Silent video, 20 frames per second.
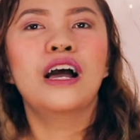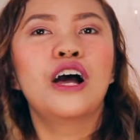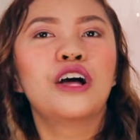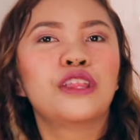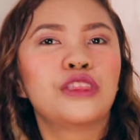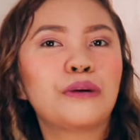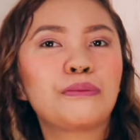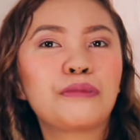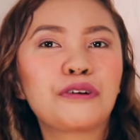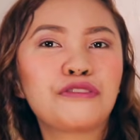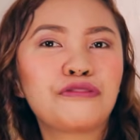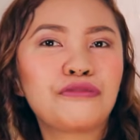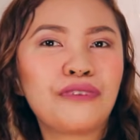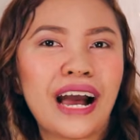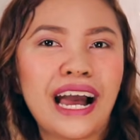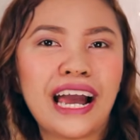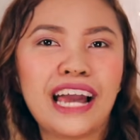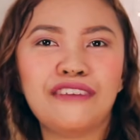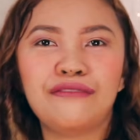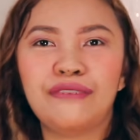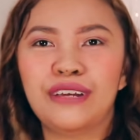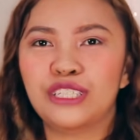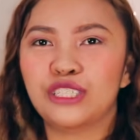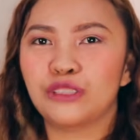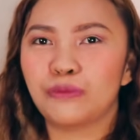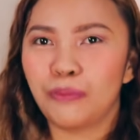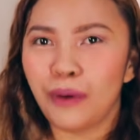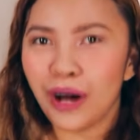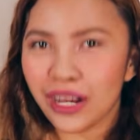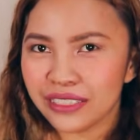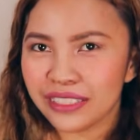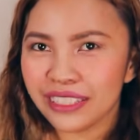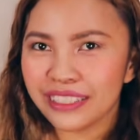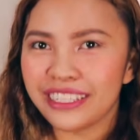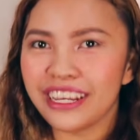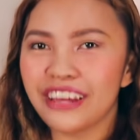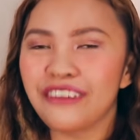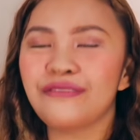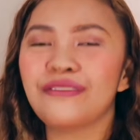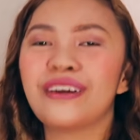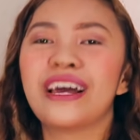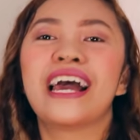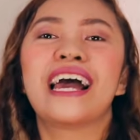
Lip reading: Number 5 is positive,